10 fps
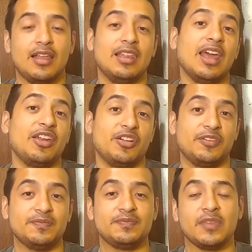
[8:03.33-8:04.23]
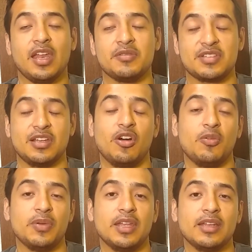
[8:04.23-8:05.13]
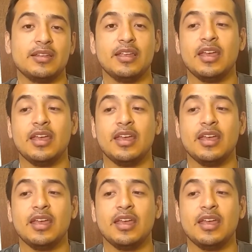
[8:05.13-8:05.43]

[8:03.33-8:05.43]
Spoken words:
letter, and I was gonna open it.